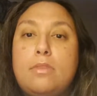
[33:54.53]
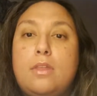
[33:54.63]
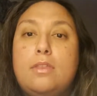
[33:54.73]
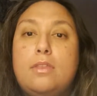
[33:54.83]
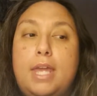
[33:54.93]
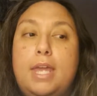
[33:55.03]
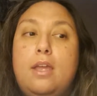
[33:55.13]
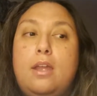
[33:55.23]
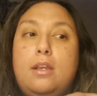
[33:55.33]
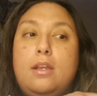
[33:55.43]

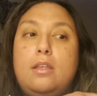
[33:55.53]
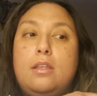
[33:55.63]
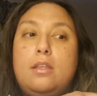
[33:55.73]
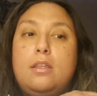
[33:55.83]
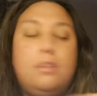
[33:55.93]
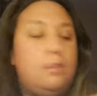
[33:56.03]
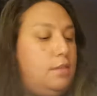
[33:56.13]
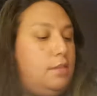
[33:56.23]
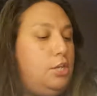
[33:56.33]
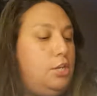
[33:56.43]
then
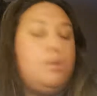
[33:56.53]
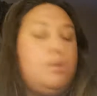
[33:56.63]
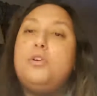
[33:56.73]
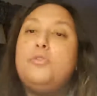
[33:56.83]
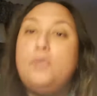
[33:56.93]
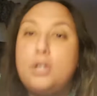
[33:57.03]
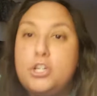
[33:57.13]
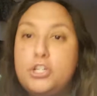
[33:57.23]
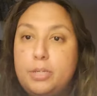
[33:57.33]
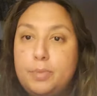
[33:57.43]
your
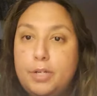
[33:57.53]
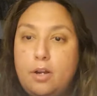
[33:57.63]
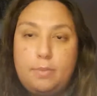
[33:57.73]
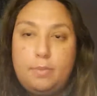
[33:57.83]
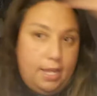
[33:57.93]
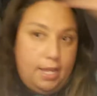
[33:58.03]
friendship, you know what I'm saying?